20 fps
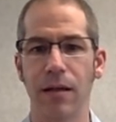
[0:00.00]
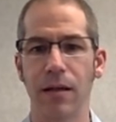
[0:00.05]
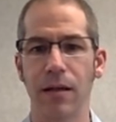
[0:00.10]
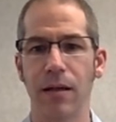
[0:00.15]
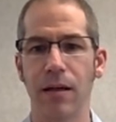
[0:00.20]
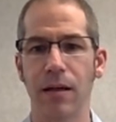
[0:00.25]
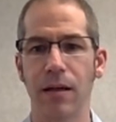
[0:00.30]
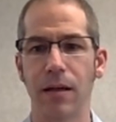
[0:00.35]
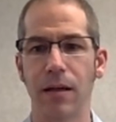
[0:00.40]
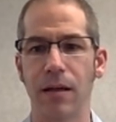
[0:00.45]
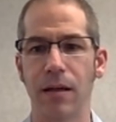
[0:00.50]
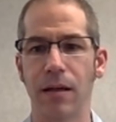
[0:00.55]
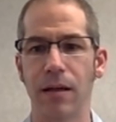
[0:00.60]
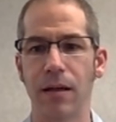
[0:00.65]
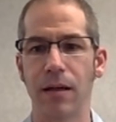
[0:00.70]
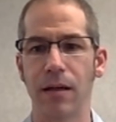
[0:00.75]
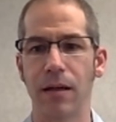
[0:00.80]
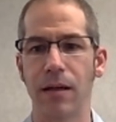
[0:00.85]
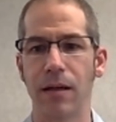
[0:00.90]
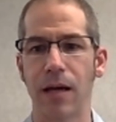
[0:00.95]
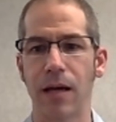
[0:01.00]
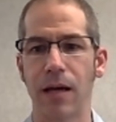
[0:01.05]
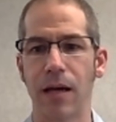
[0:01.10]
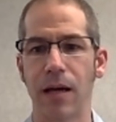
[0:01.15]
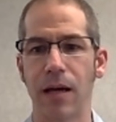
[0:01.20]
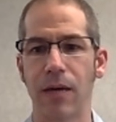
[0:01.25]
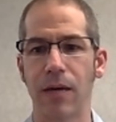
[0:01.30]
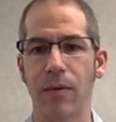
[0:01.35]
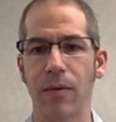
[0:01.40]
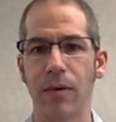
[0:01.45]
Uh, and
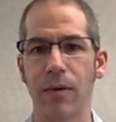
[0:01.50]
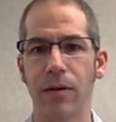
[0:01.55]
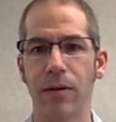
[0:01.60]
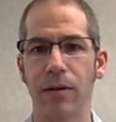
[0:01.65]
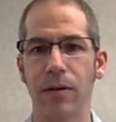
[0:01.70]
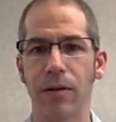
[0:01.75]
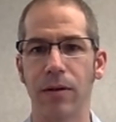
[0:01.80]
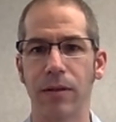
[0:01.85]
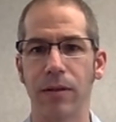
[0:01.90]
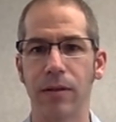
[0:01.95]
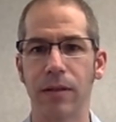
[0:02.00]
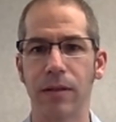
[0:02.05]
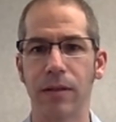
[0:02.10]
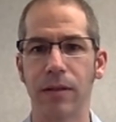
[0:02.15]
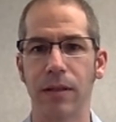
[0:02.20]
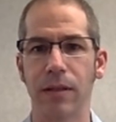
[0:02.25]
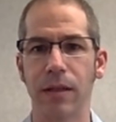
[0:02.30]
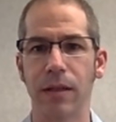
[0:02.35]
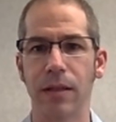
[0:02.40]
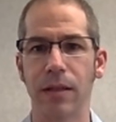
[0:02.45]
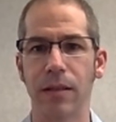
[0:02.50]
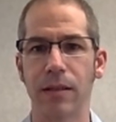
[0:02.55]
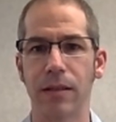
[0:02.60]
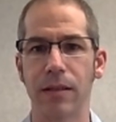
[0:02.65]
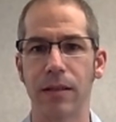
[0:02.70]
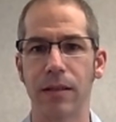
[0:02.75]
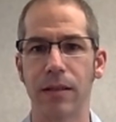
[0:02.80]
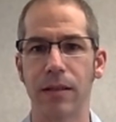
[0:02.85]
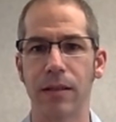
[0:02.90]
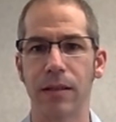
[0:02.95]
I will uh,
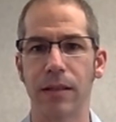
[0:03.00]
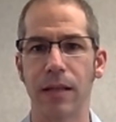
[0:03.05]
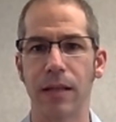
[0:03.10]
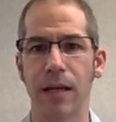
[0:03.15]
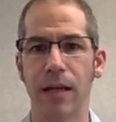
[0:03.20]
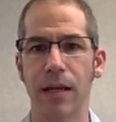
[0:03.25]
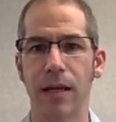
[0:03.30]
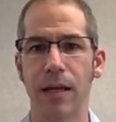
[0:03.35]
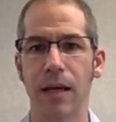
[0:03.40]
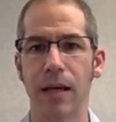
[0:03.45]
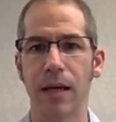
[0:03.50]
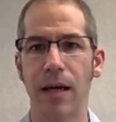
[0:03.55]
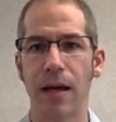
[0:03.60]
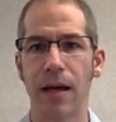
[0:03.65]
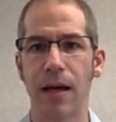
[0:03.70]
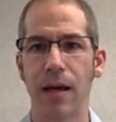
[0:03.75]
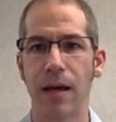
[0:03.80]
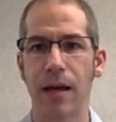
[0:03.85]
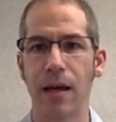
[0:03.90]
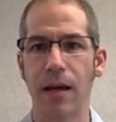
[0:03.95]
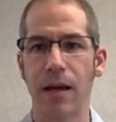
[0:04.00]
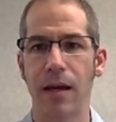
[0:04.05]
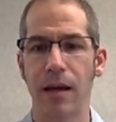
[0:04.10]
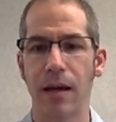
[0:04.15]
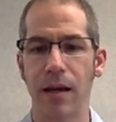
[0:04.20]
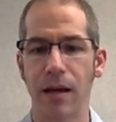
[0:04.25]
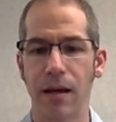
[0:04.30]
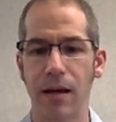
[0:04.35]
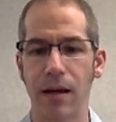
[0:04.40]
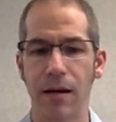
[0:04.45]
send
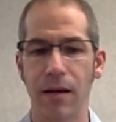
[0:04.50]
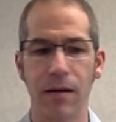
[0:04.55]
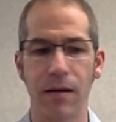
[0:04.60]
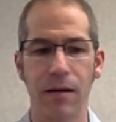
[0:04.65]
a